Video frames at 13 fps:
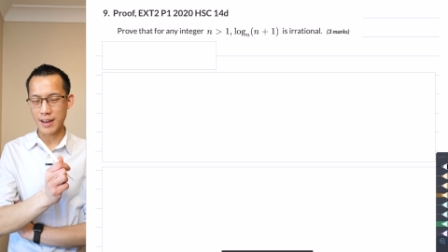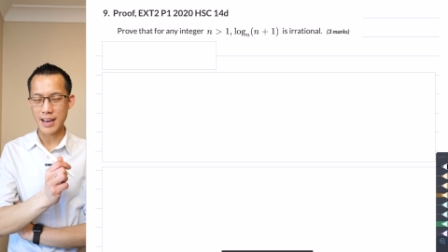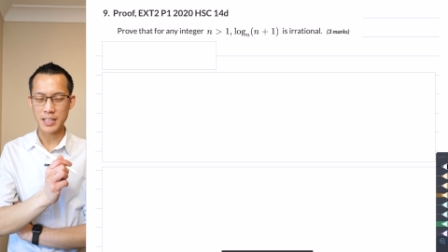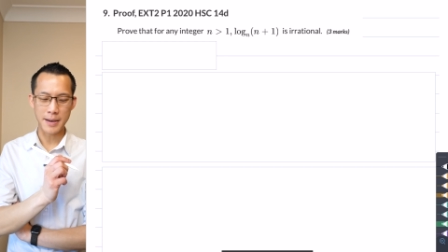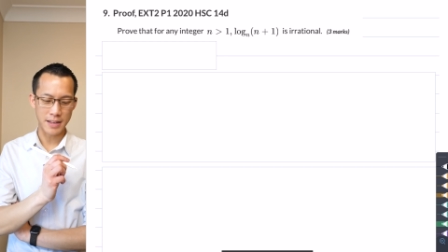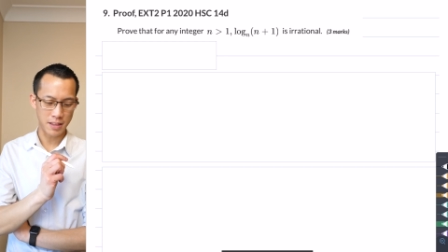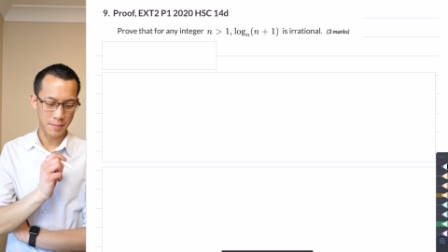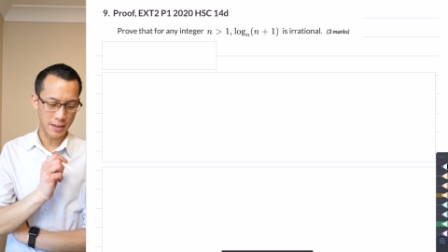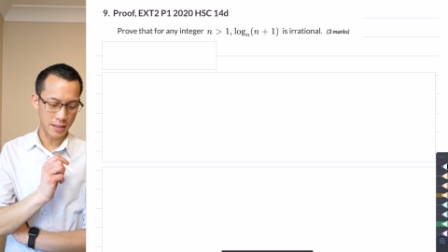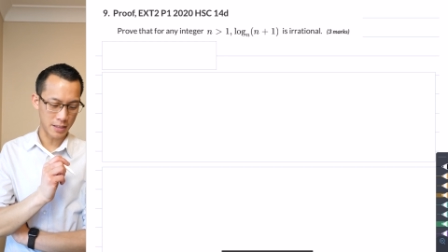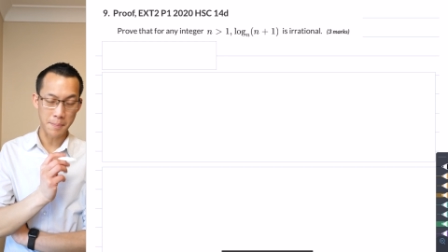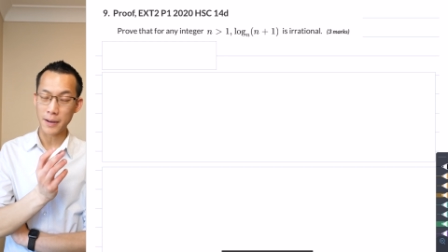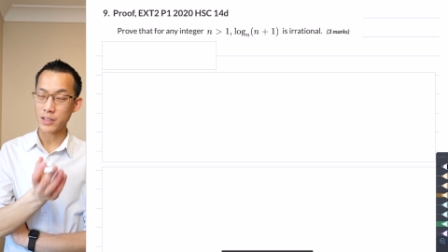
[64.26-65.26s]
nice about them
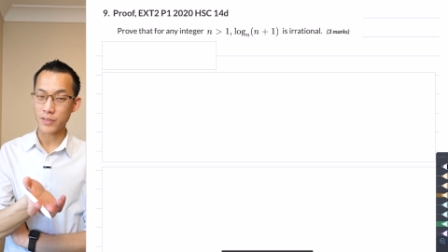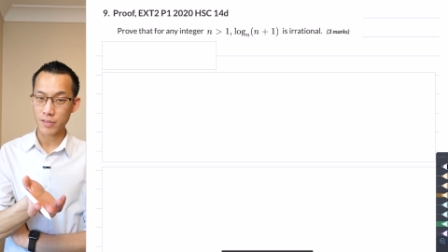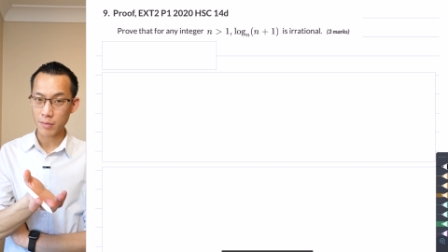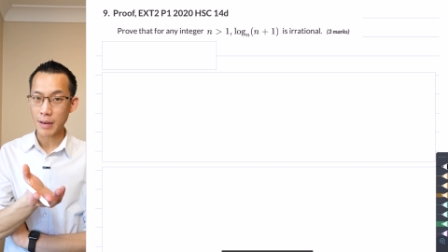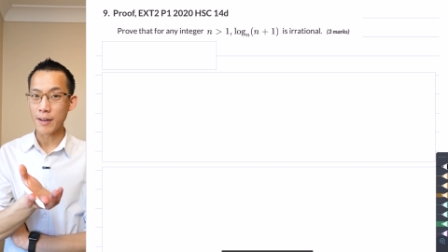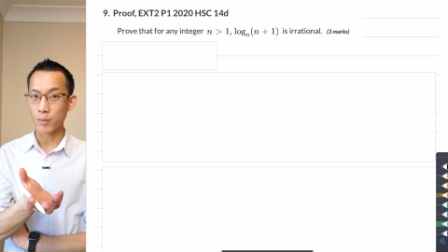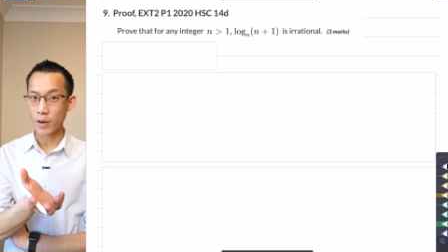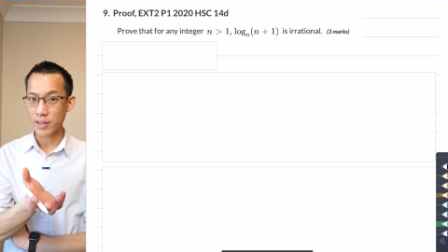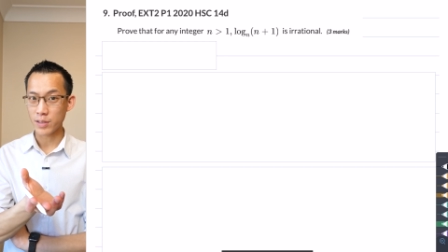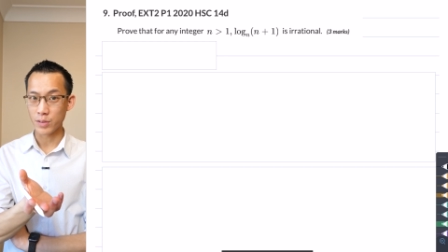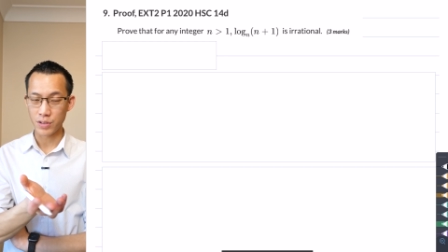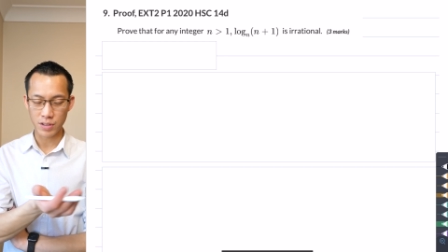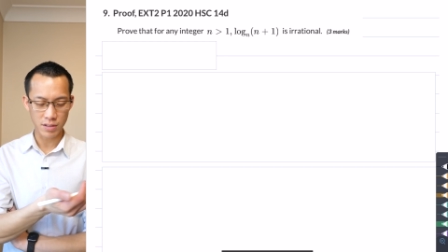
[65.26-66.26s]
is a bunch of them have work
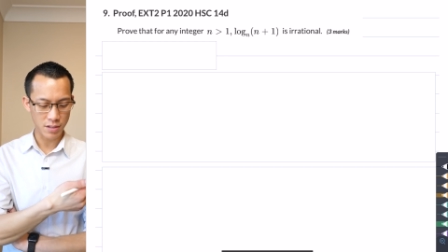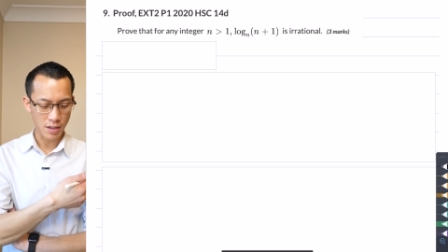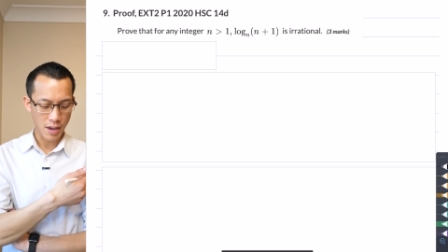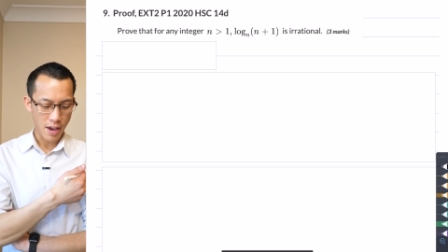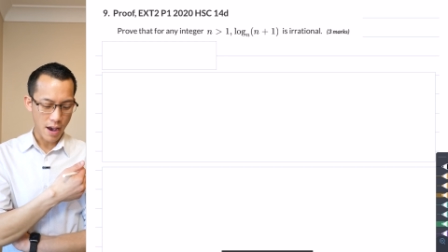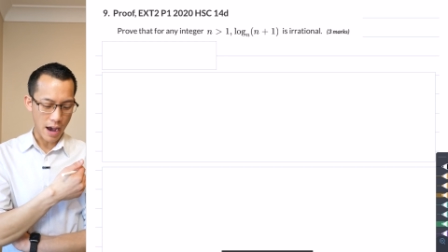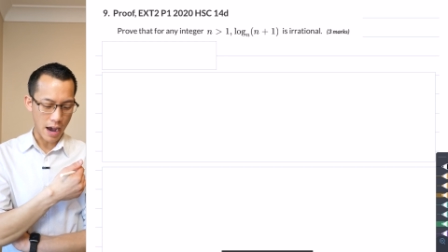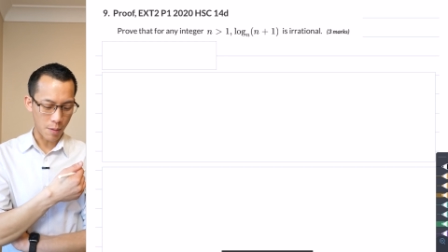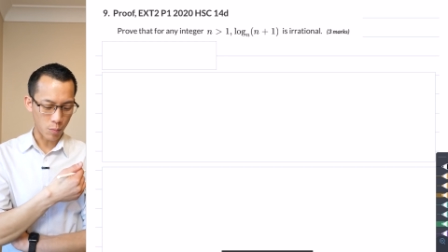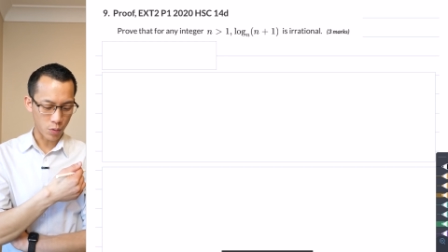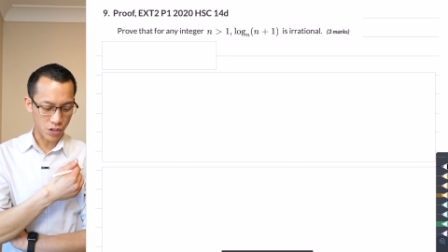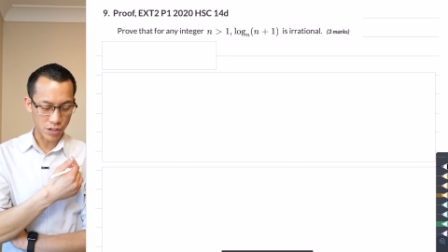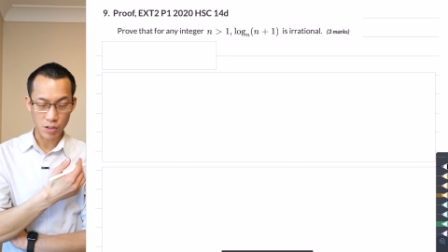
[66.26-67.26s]
solutions,
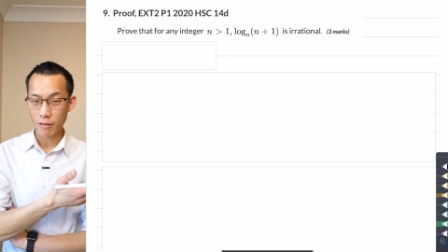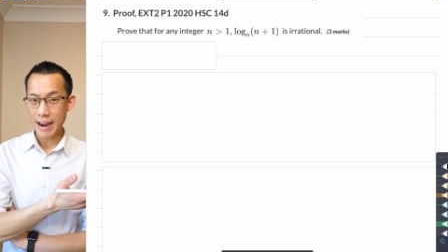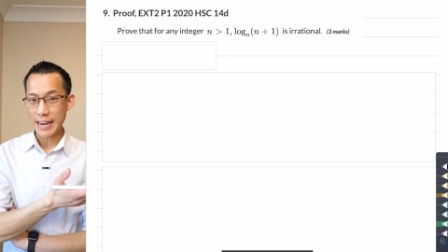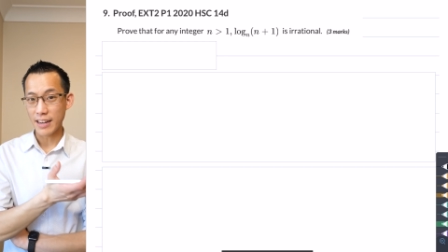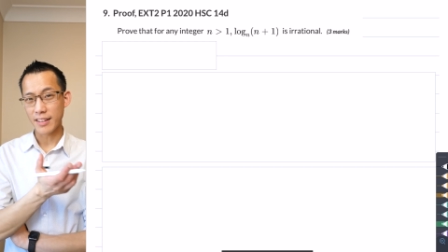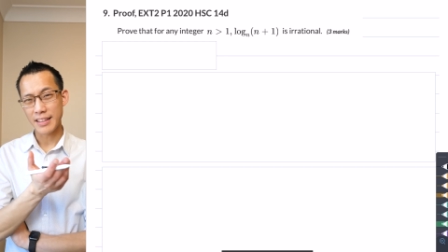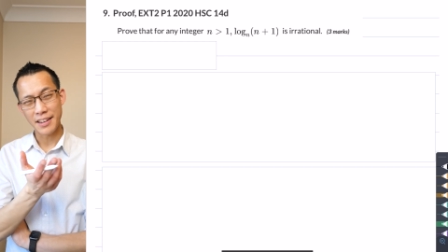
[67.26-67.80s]
um, which is great.